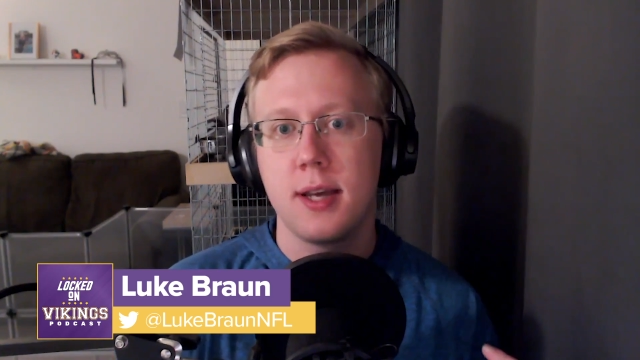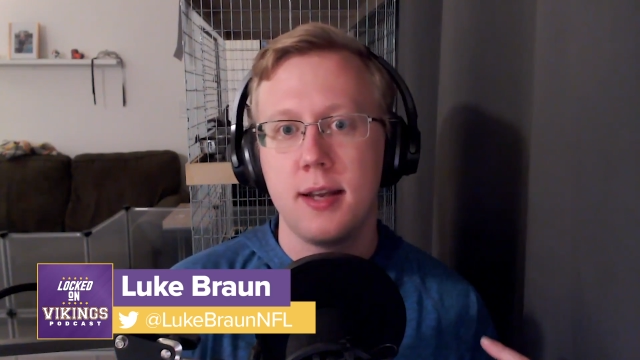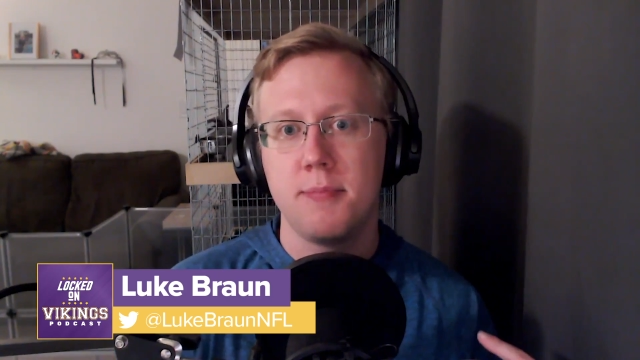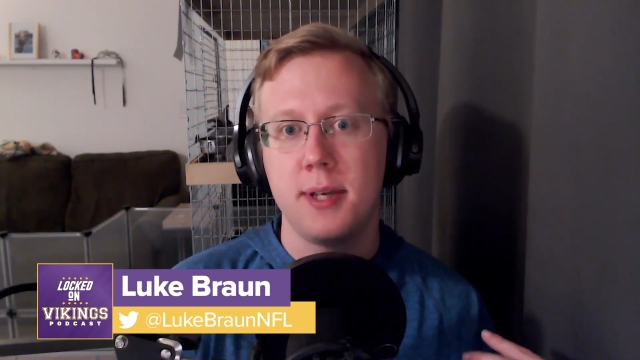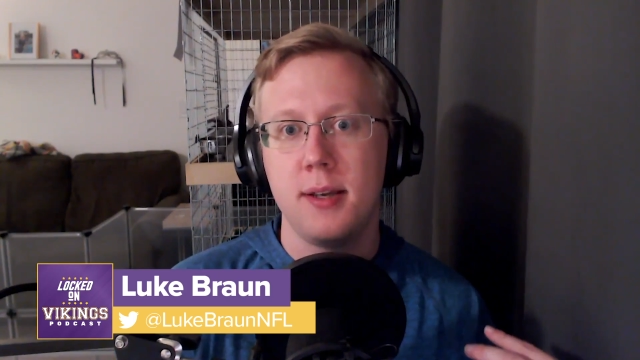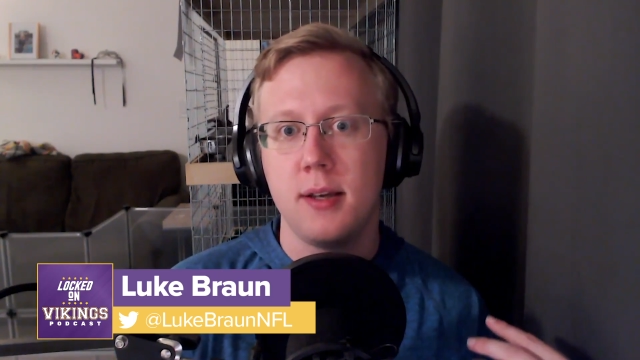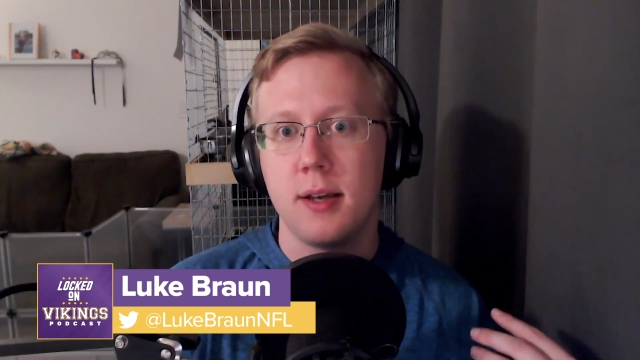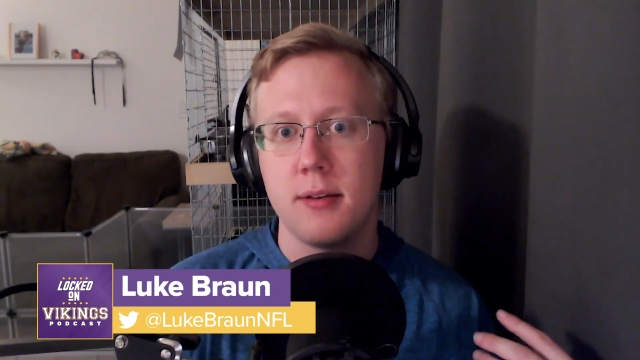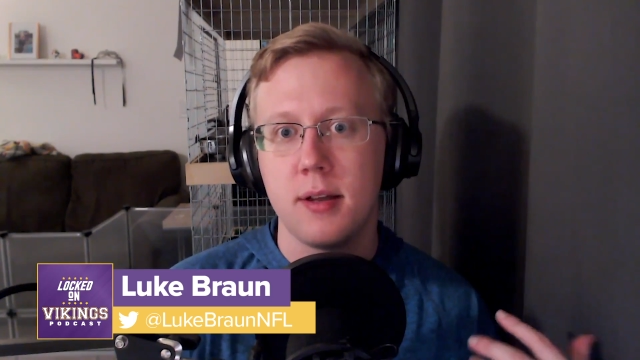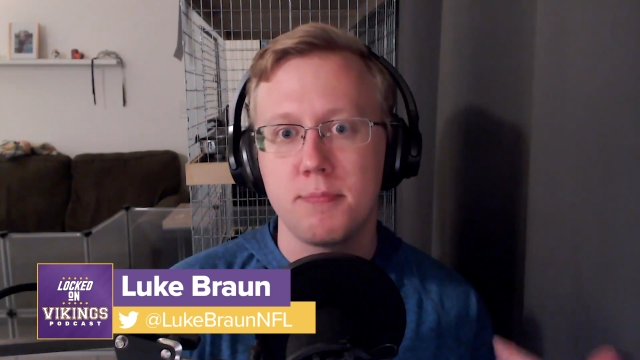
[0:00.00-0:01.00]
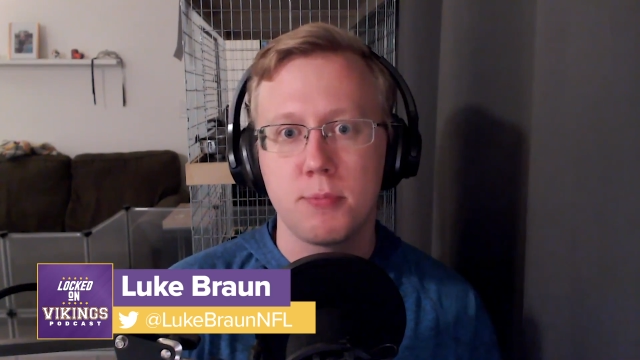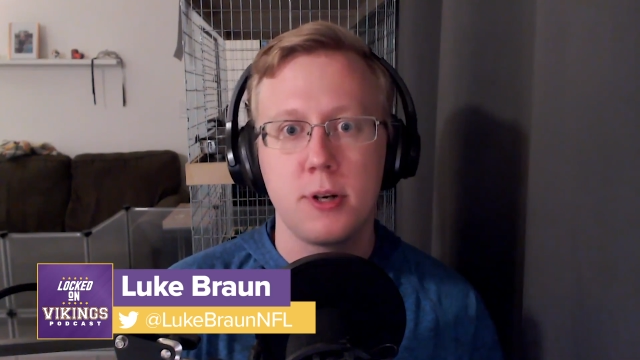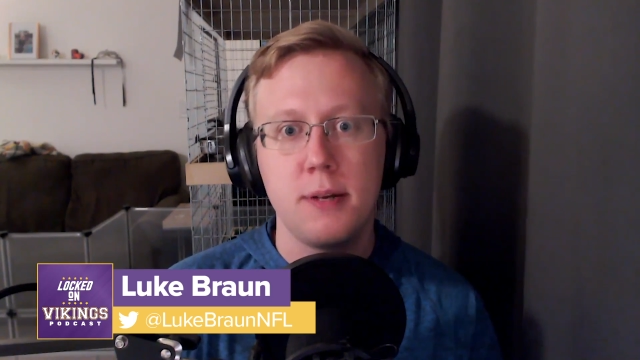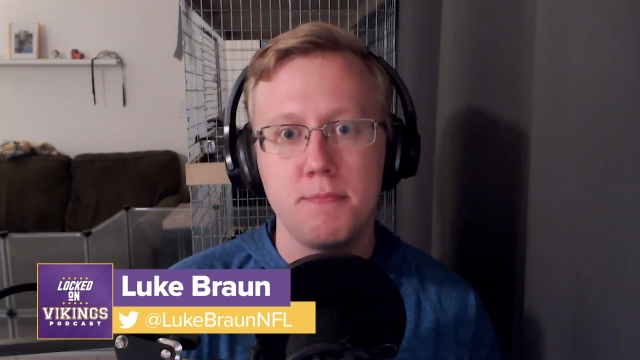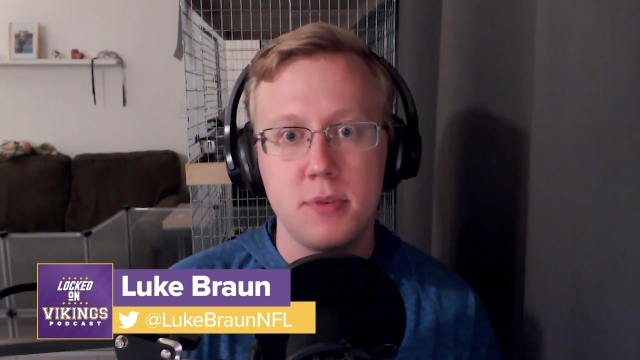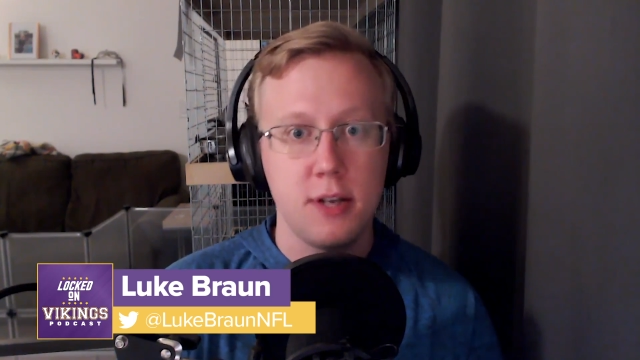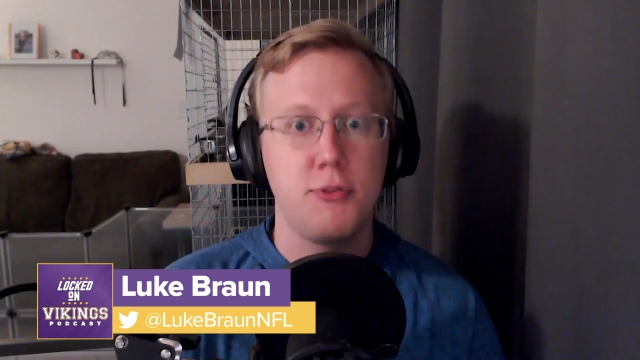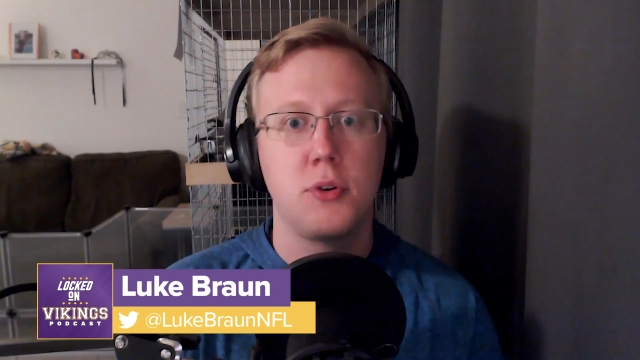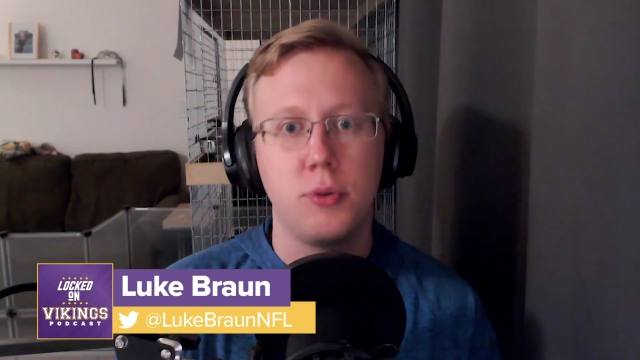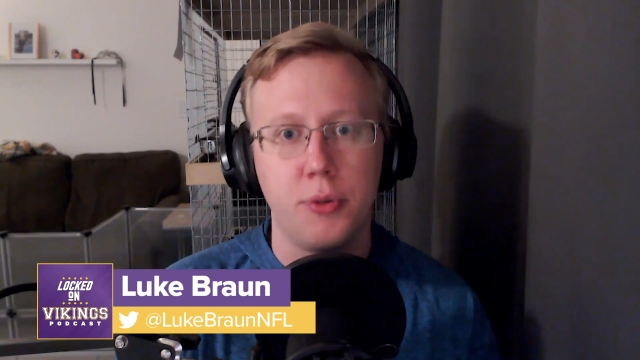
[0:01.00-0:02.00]
can be a, a pretty
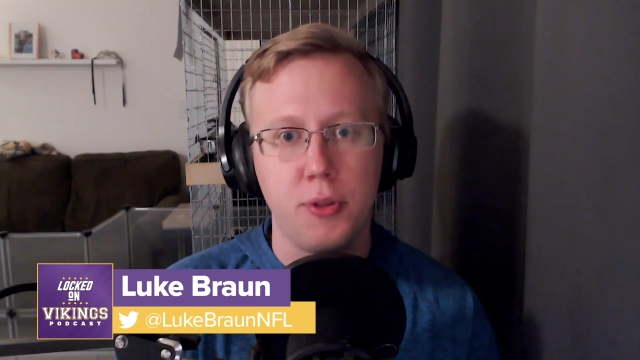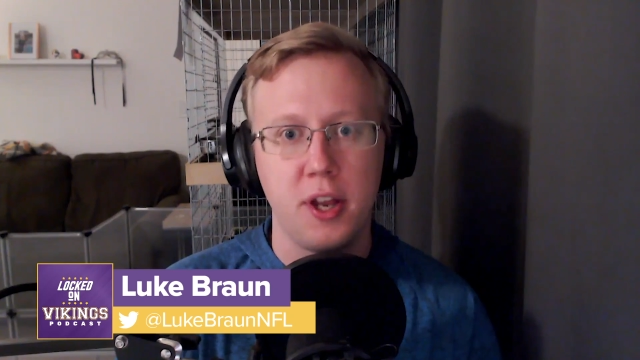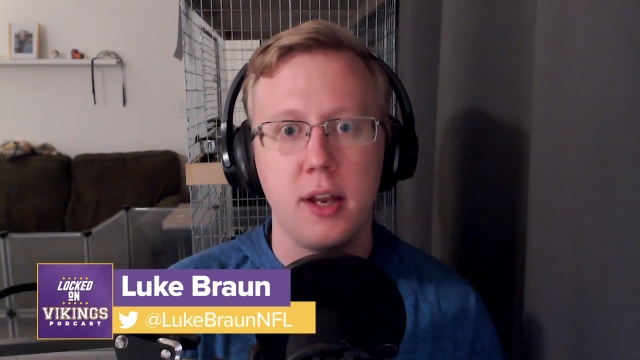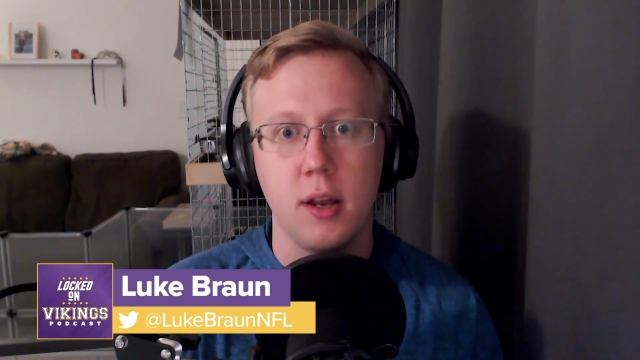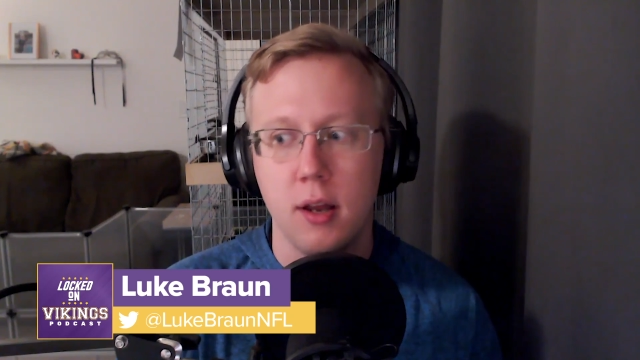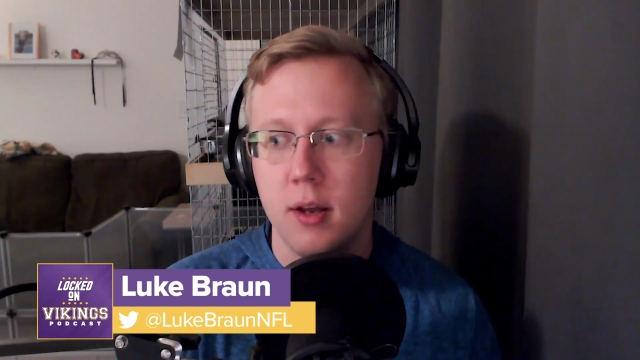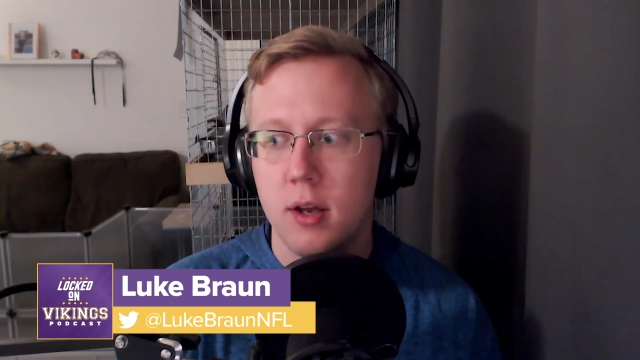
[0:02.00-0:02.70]
difficult thing